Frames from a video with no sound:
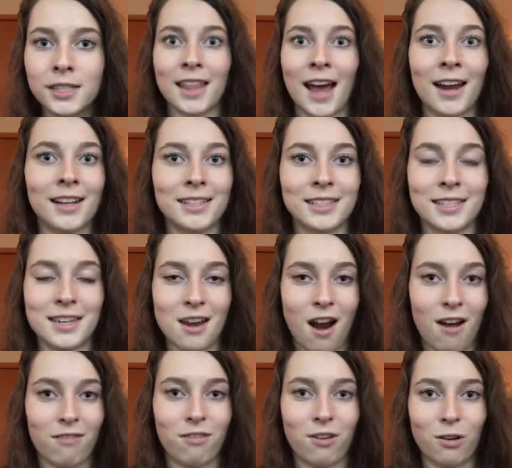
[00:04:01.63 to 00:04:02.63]
That is
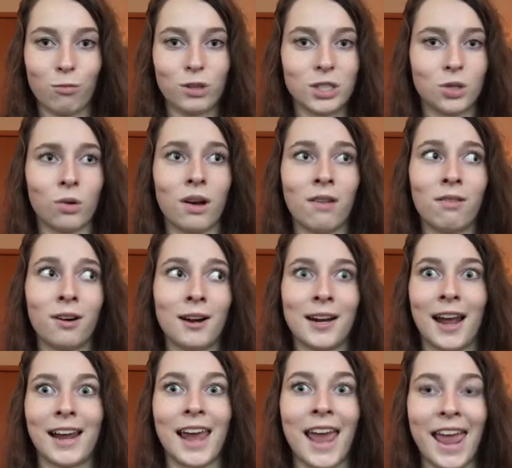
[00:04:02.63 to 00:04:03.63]
not fun whatsoever, and
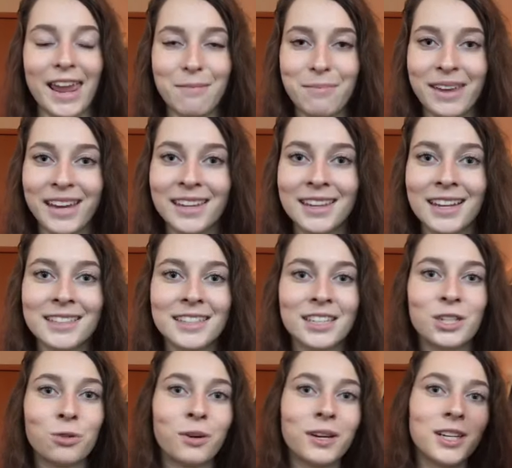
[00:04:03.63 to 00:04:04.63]
I hate being in that
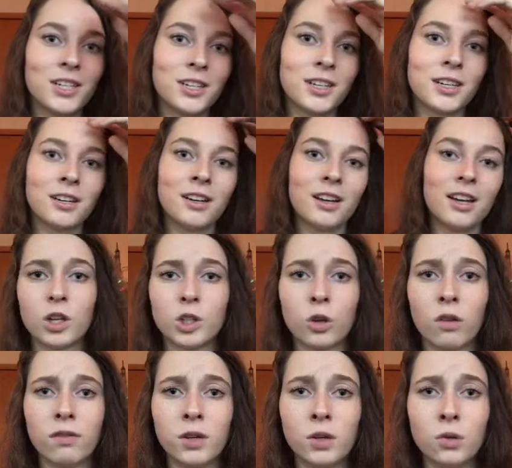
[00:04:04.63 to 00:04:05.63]
situation.
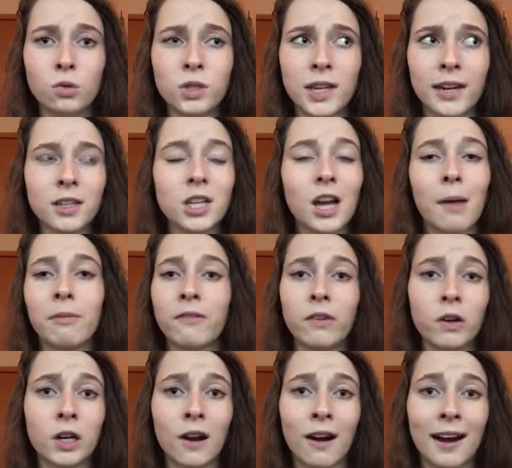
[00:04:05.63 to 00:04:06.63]
So if you stay on top of
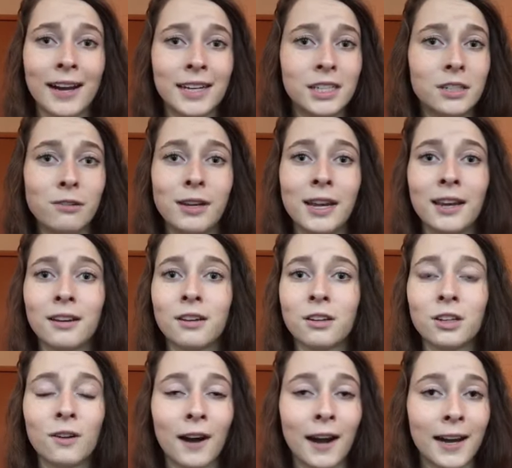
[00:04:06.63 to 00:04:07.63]
your grades, you get
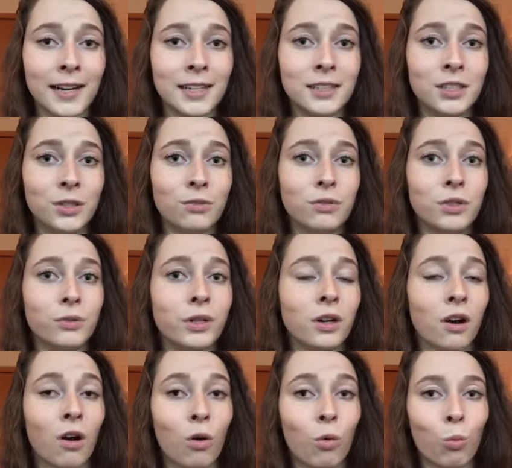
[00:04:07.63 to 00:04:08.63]
good grades, you do
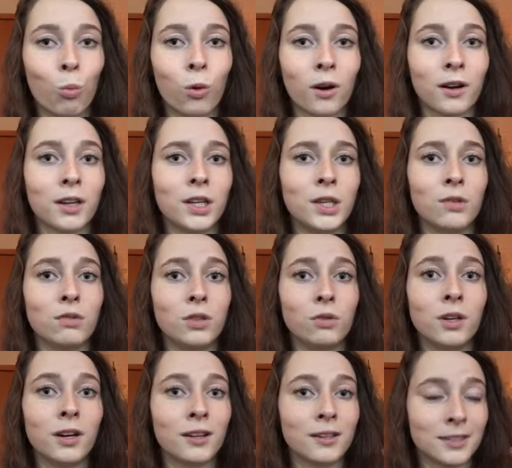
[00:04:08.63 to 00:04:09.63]
your homework, you do
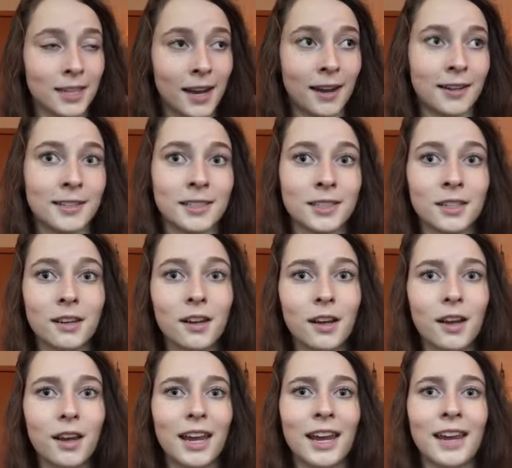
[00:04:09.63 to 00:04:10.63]
good on tests,
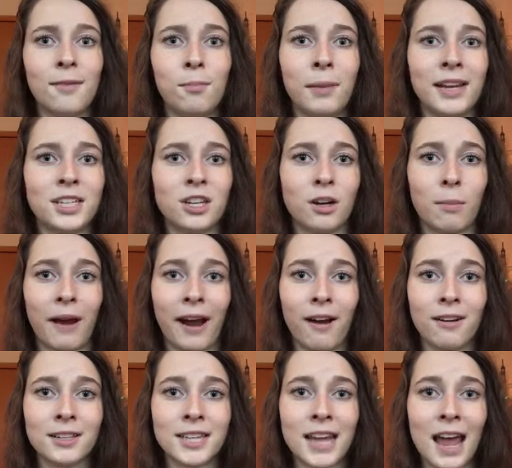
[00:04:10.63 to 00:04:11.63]
it makes your
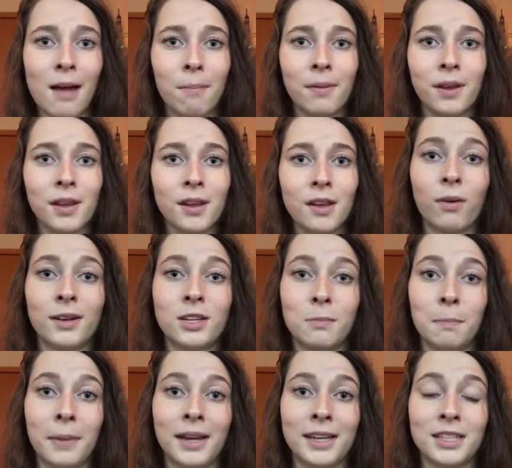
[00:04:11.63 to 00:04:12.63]
parents happy, which
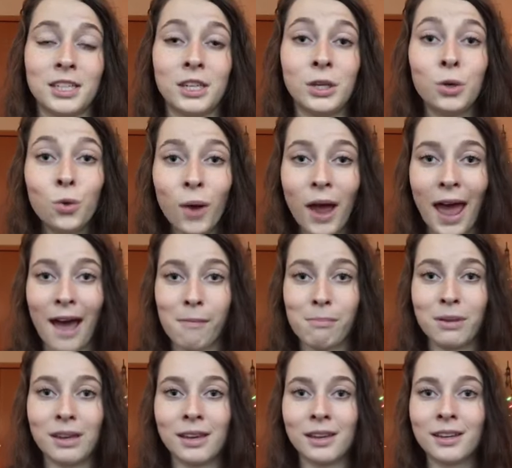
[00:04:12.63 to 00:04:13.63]
makes you
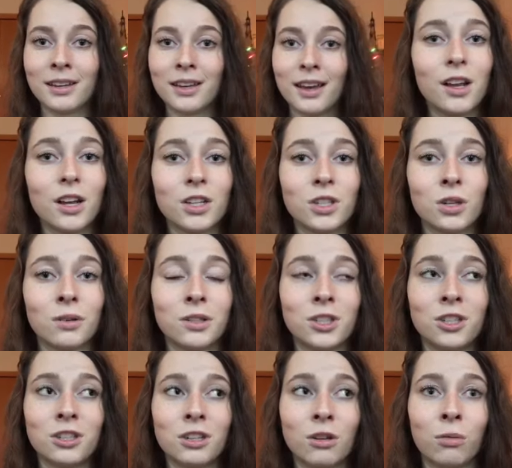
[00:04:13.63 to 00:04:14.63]
happy. So
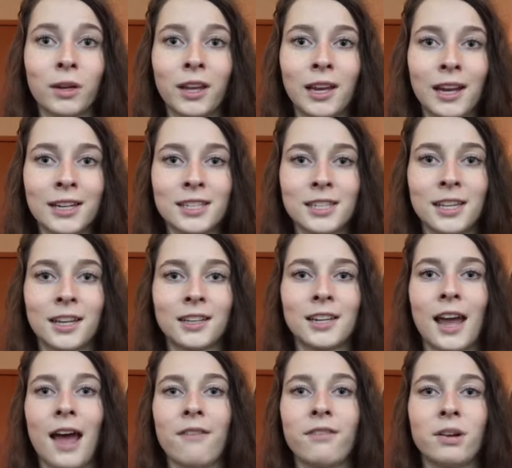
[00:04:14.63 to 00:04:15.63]
it's just a really nice thing
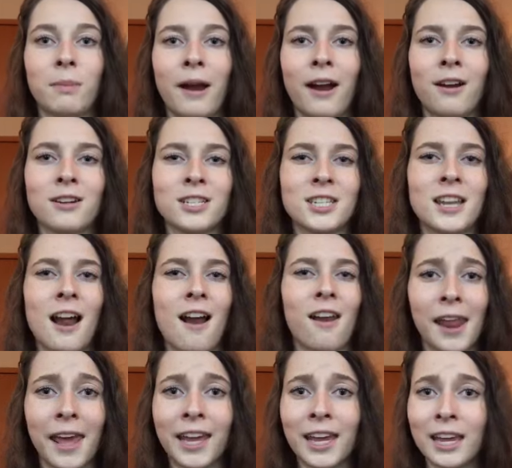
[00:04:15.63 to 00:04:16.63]
to have your parents not
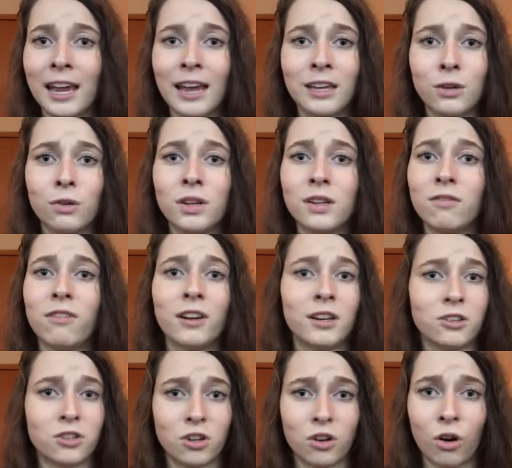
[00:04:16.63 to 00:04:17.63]
nagging at you to
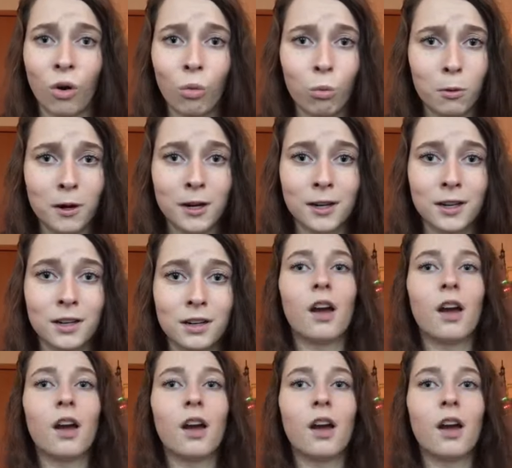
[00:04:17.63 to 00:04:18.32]
finish your homework.